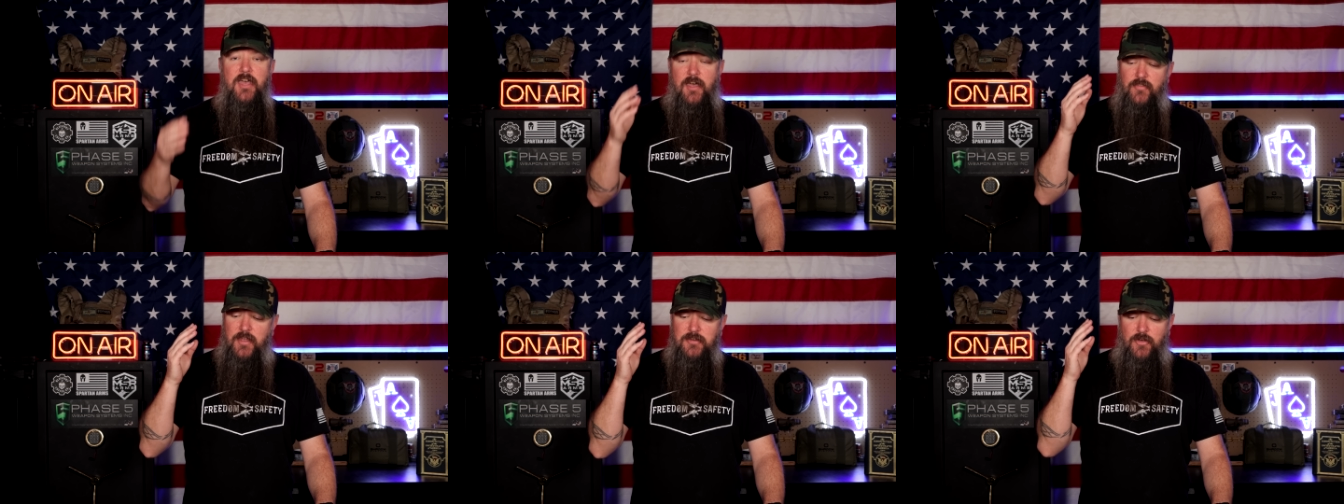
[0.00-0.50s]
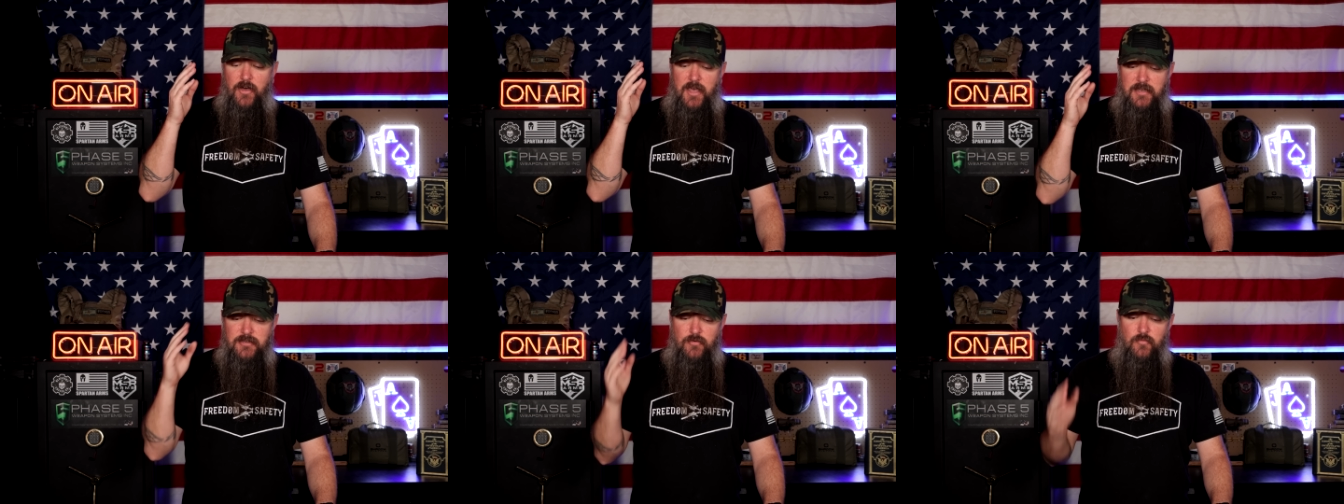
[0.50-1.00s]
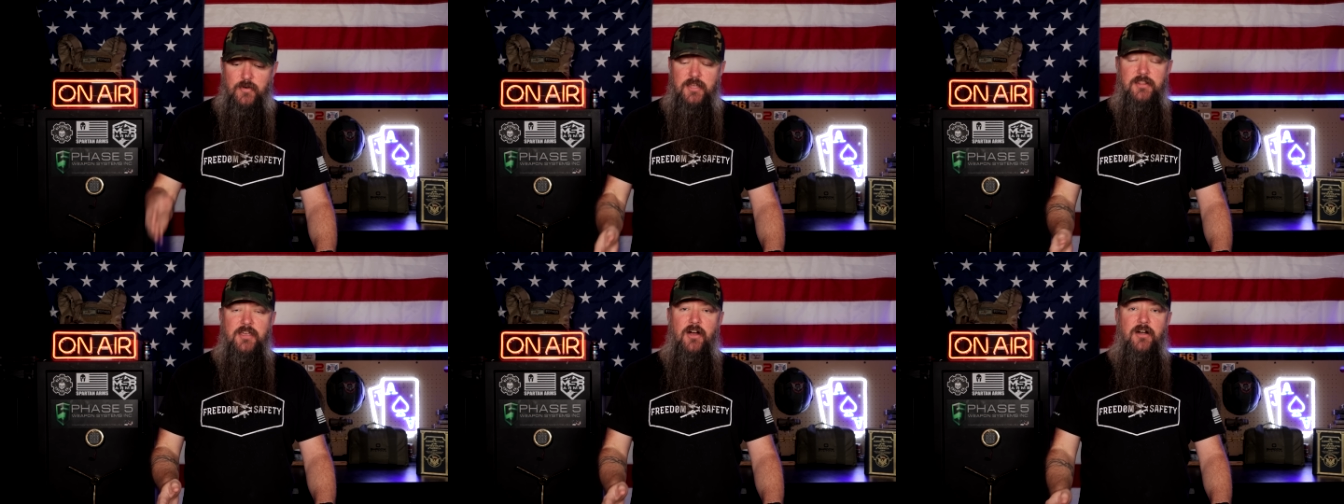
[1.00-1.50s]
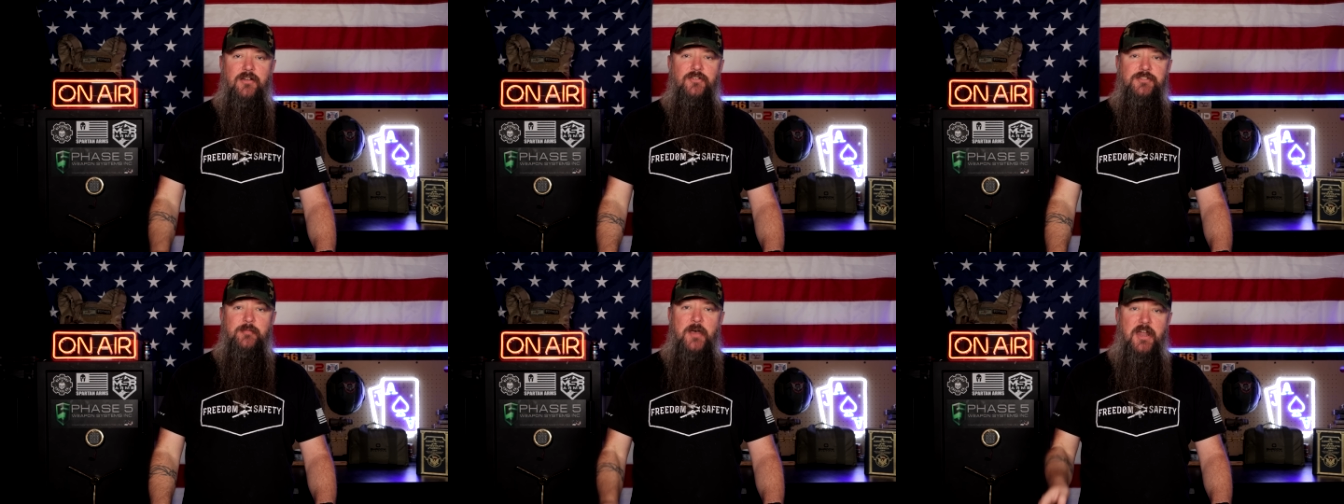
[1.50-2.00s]
And then you go ahead and you read the
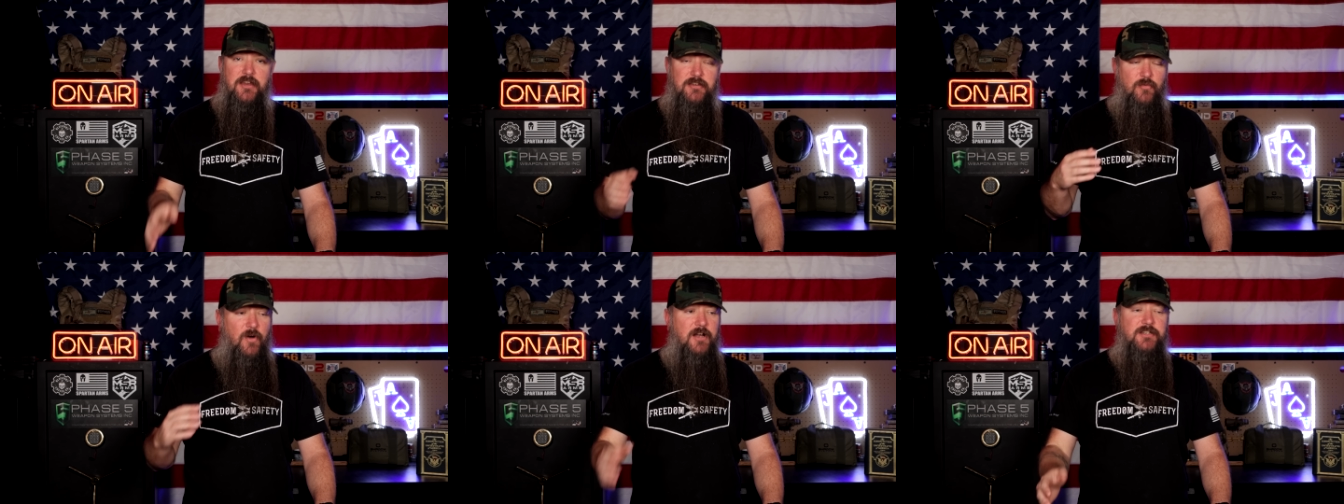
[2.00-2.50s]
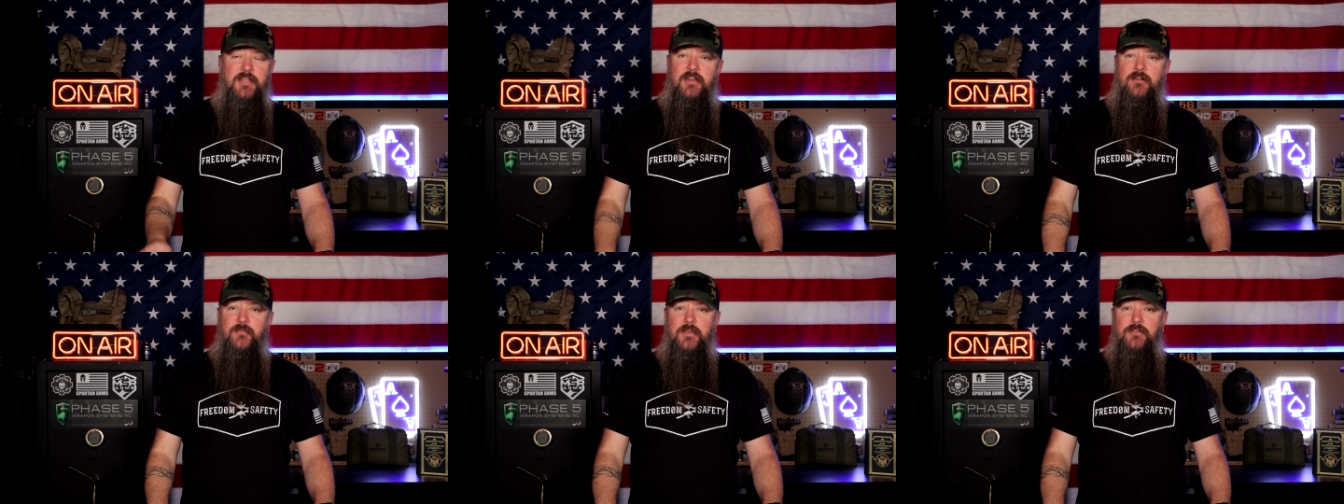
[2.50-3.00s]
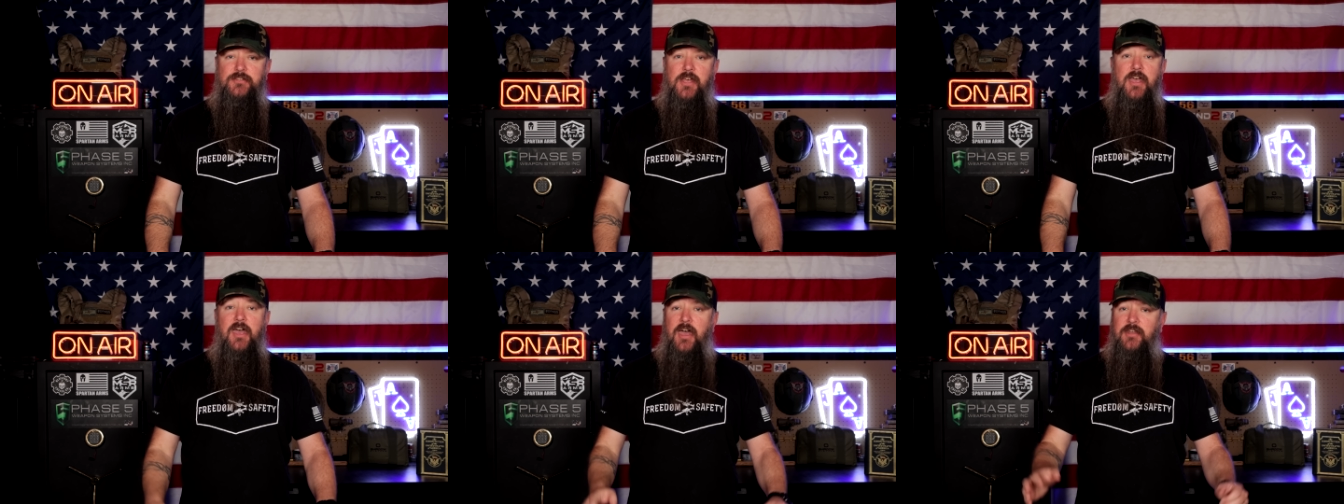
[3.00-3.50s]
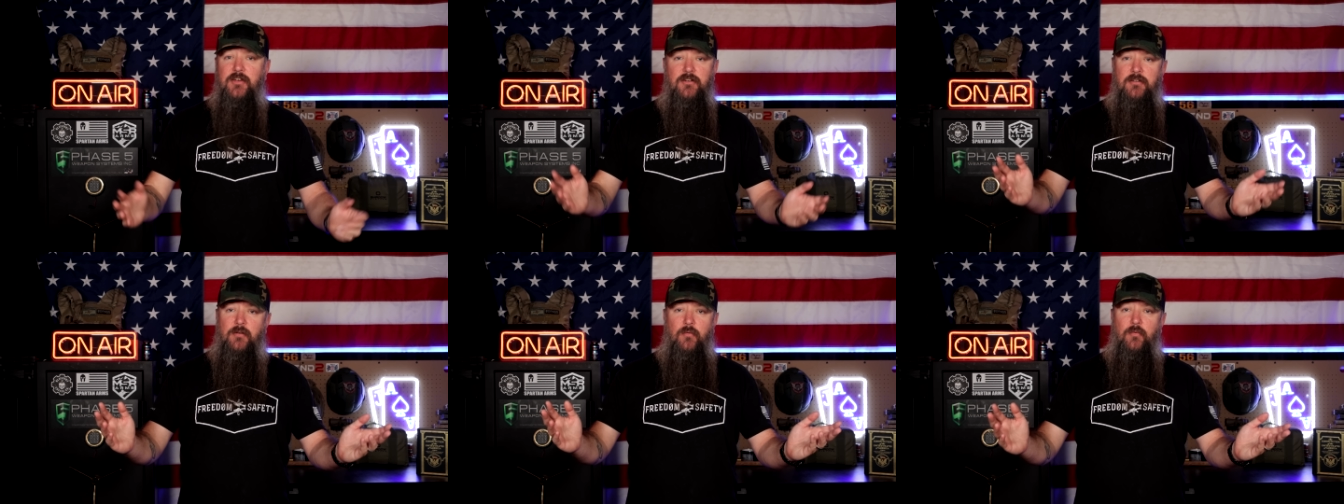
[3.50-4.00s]
articles about it and you watch the interviews and
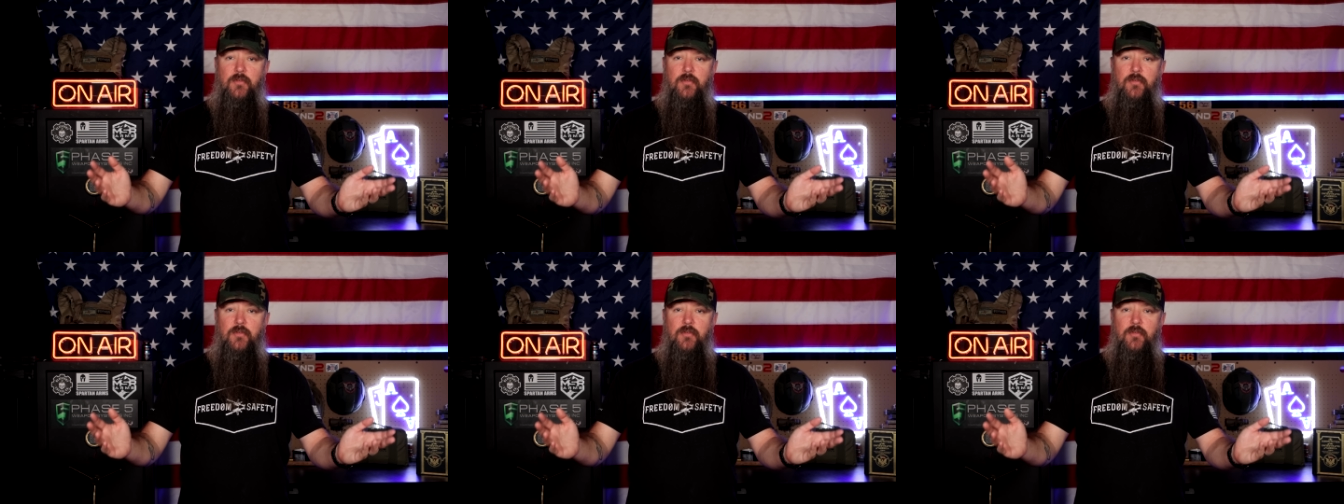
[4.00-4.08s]
you're,